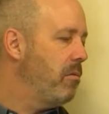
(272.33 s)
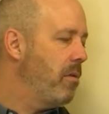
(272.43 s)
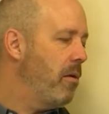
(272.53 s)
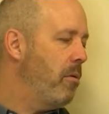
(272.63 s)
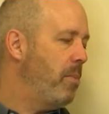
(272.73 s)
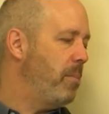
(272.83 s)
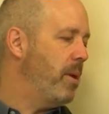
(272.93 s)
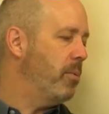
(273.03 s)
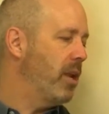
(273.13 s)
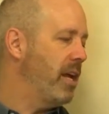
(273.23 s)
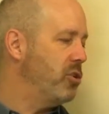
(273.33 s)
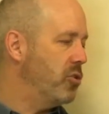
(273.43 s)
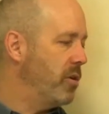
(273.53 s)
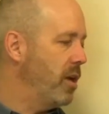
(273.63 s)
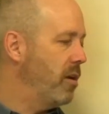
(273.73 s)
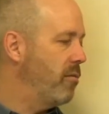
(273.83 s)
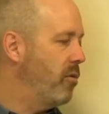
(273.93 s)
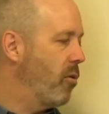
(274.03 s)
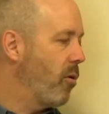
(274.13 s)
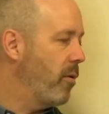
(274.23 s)
It would be people like Julian of
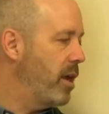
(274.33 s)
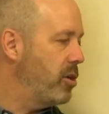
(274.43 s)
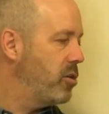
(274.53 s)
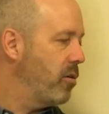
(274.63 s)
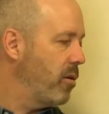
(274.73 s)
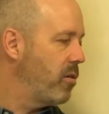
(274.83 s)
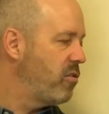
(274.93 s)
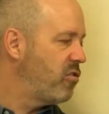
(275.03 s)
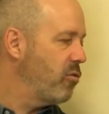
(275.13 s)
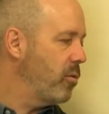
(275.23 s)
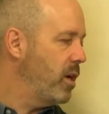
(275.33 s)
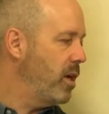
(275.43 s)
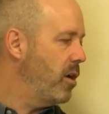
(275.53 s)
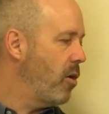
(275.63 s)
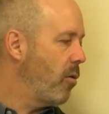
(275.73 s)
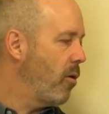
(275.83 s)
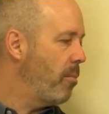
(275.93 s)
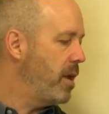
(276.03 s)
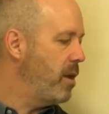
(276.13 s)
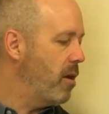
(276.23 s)
Norwich or Sri
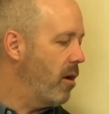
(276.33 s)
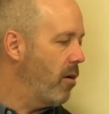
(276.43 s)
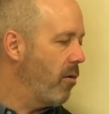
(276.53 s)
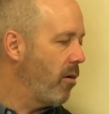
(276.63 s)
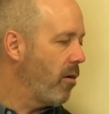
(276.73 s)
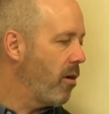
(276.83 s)
Aurobindo or,